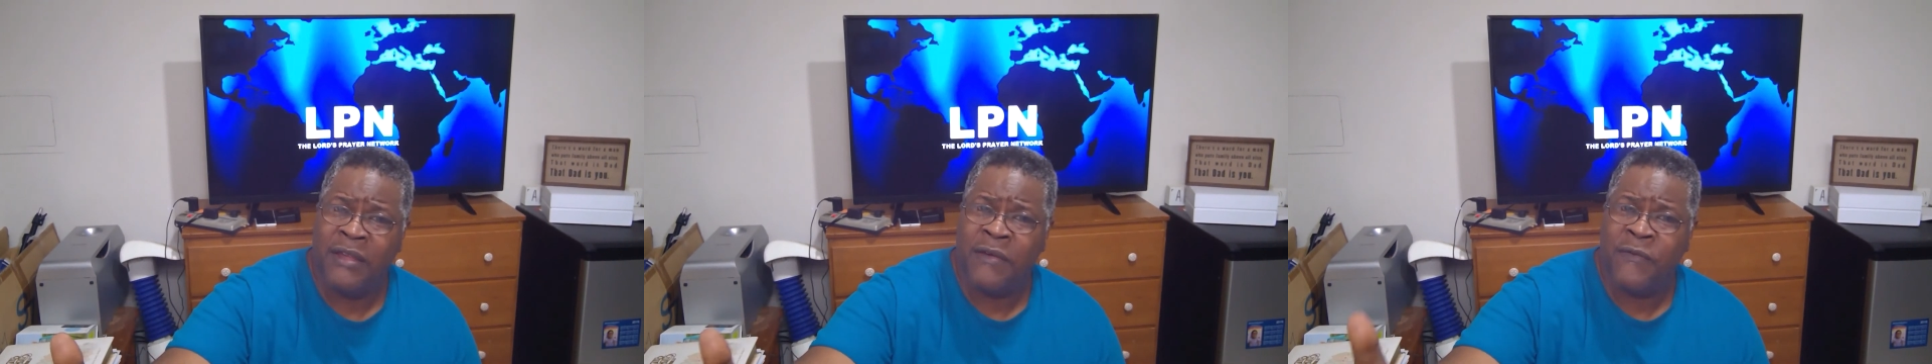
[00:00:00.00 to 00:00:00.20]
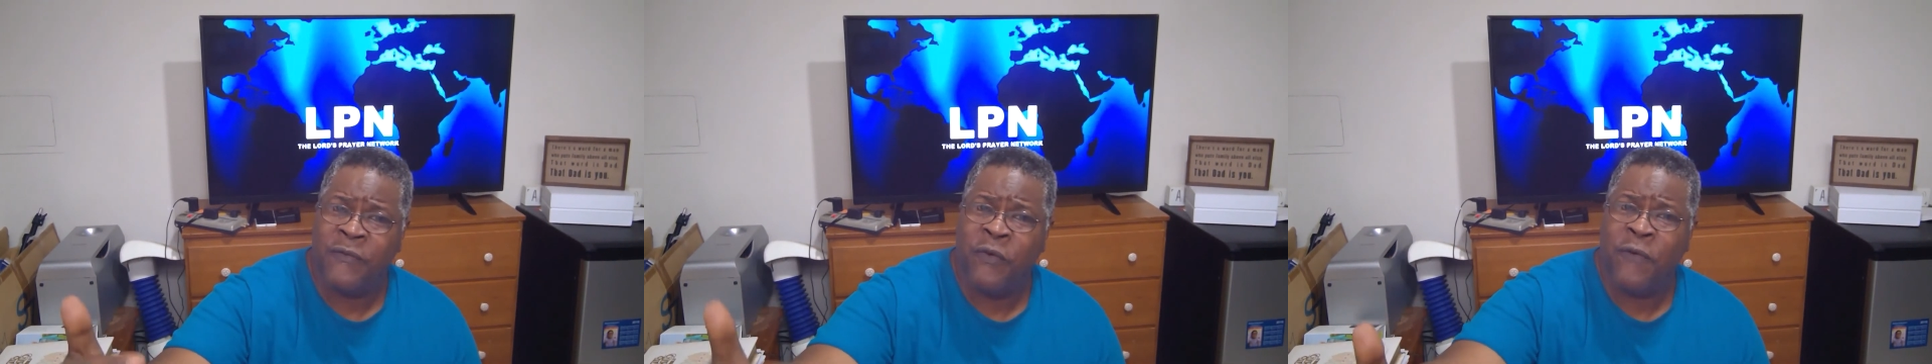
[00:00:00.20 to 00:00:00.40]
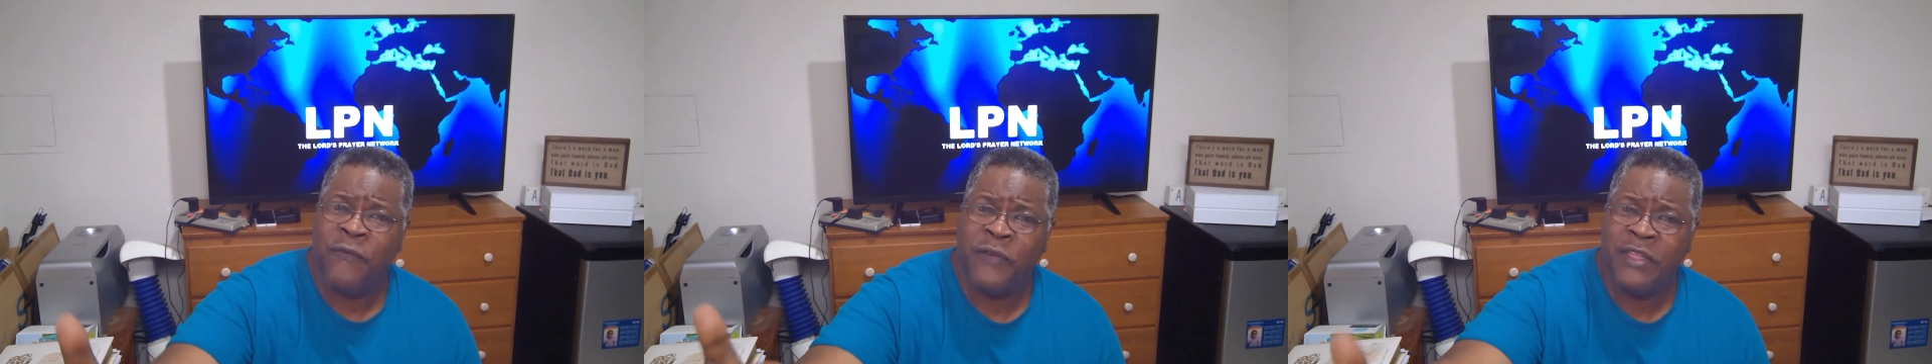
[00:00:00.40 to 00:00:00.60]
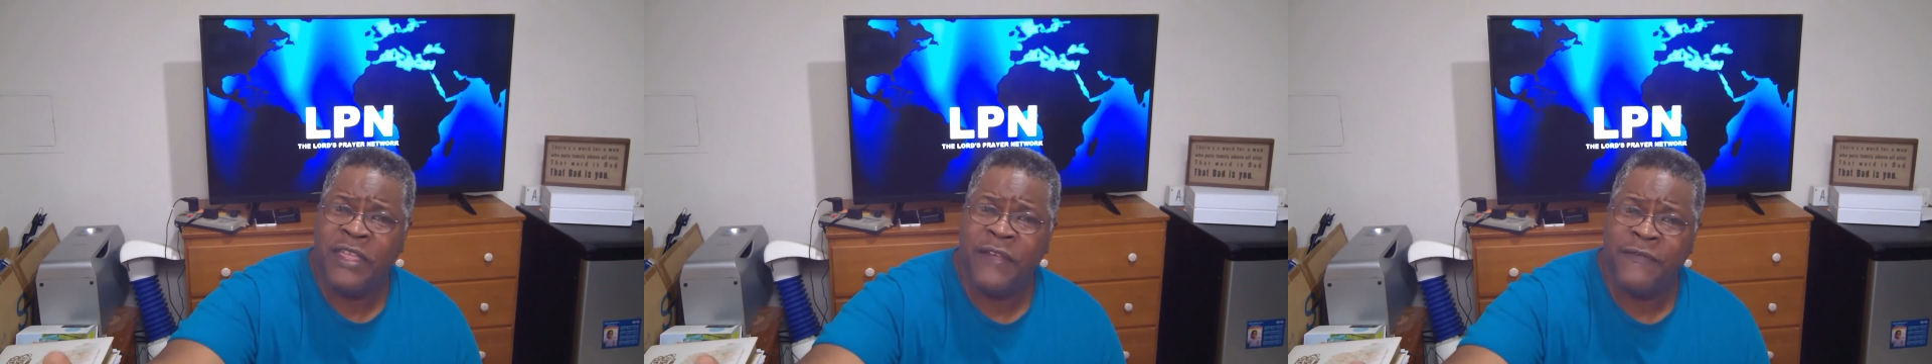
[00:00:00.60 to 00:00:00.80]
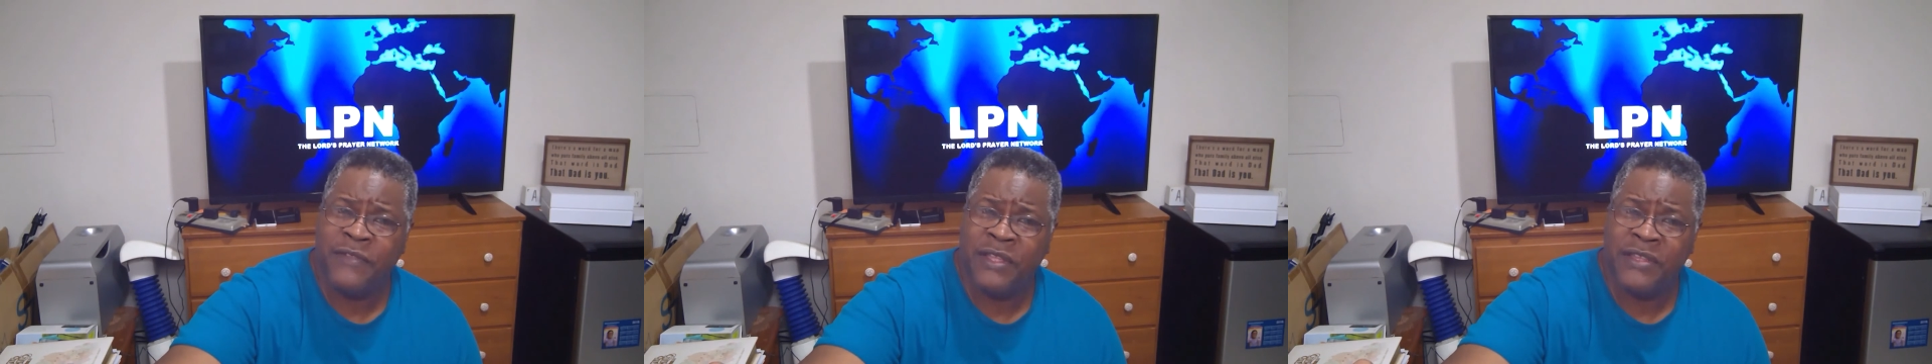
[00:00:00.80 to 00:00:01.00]
for
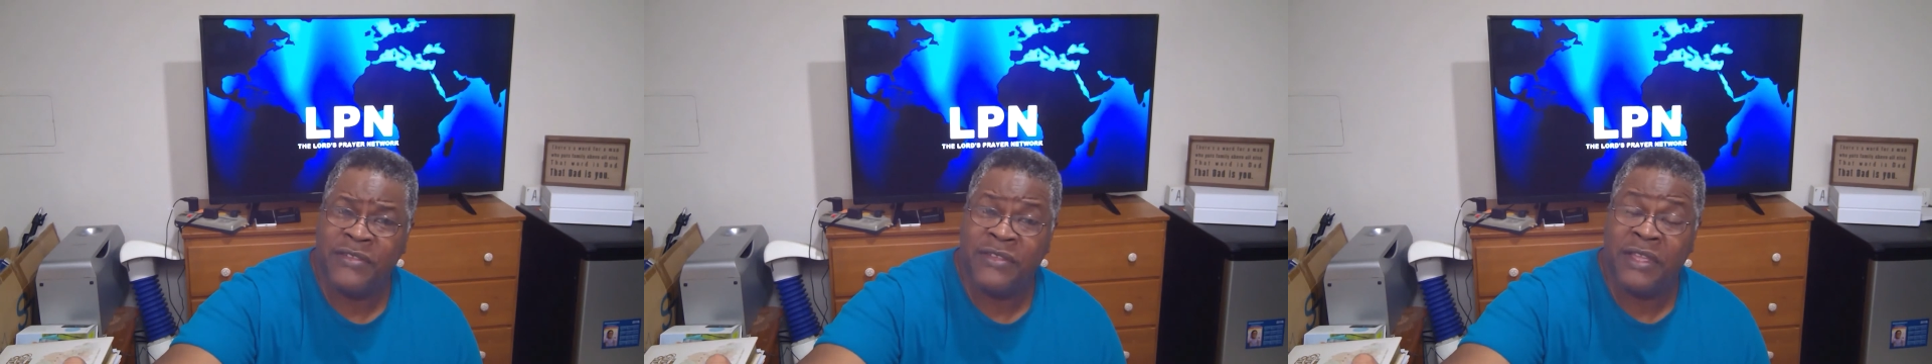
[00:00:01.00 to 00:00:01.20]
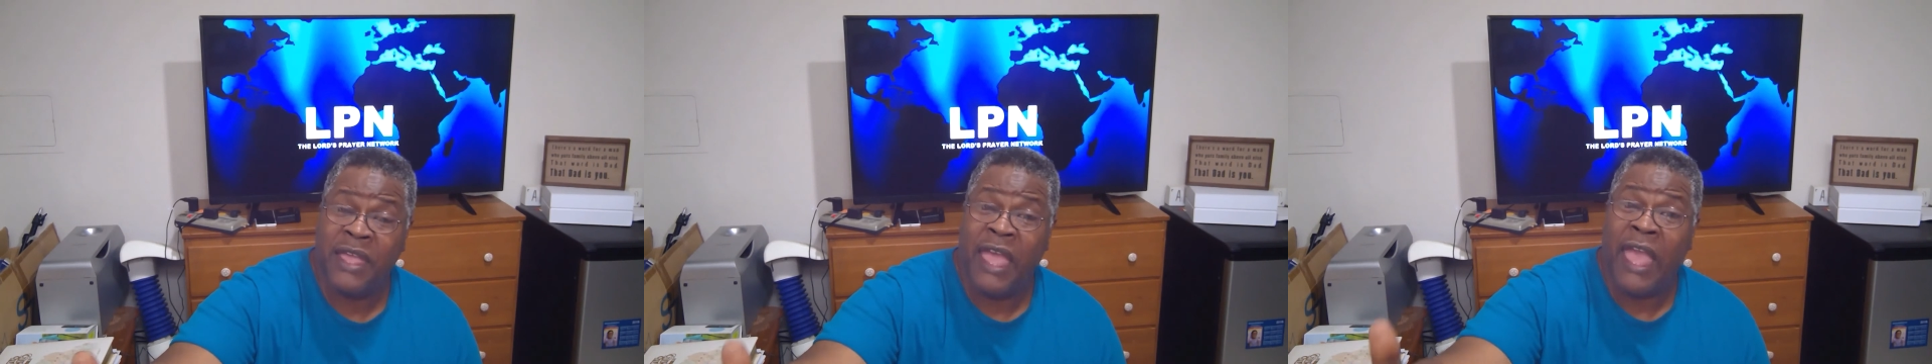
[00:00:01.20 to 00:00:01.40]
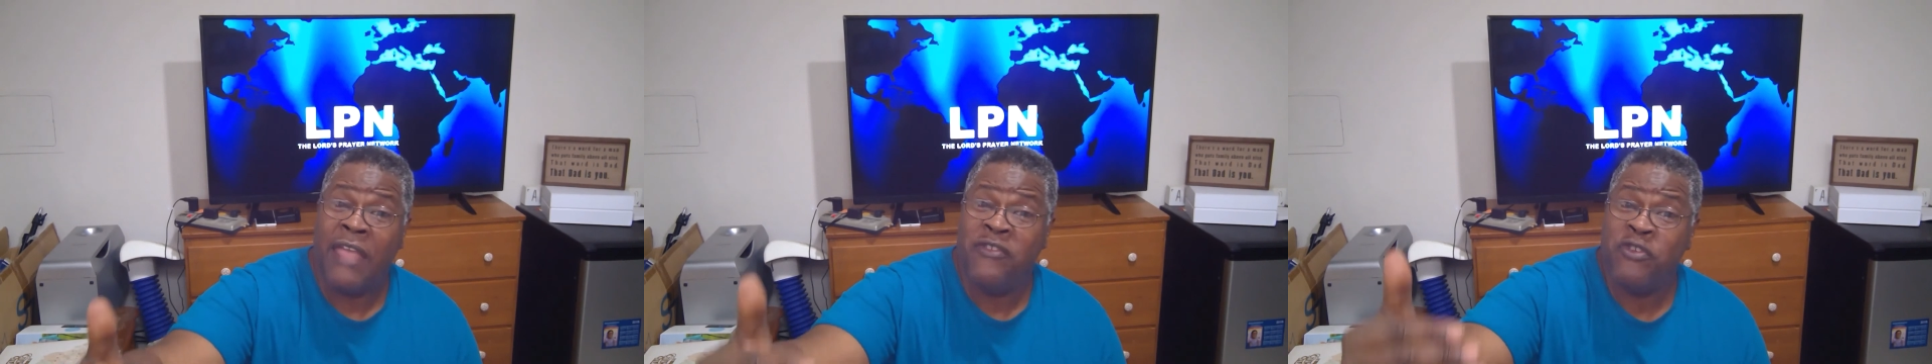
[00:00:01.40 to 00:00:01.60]
forgiveness and